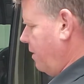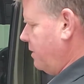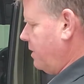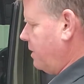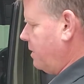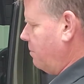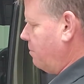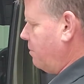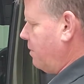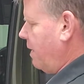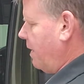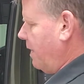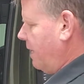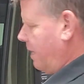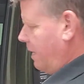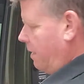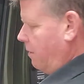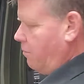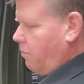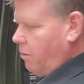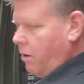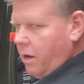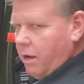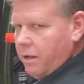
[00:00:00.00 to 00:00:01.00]
simple how they
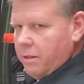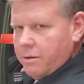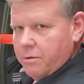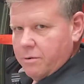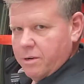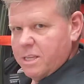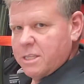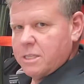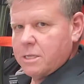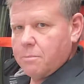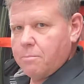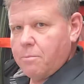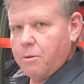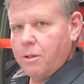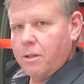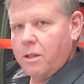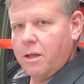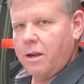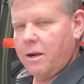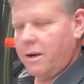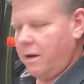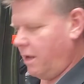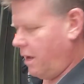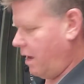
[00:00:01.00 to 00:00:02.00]
go on. They're easy to pull
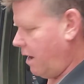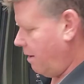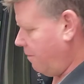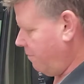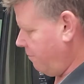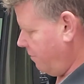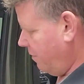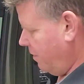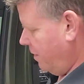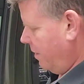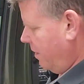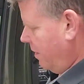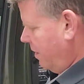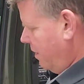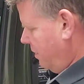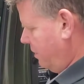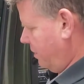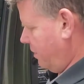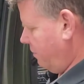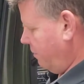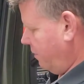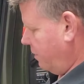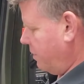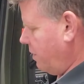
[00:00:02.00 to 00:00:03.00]
on and off.
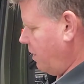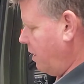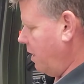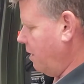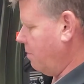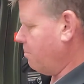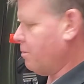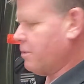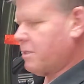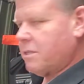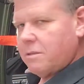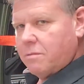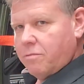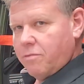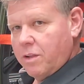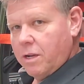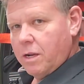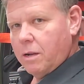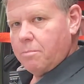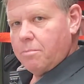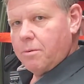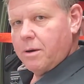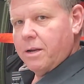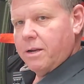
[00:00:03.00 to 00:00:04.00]
Just if your dog puts his feet
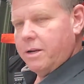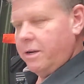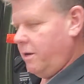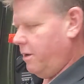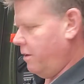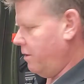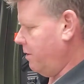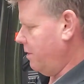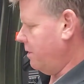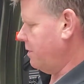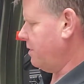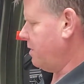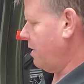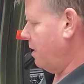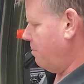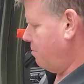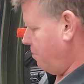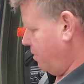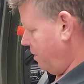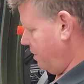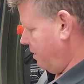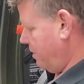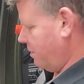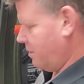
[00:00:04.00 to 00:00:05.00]
up on here, he's not
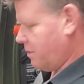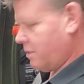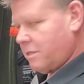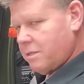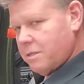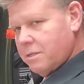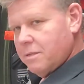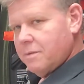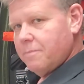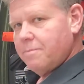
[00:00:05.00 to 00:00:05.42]
putting his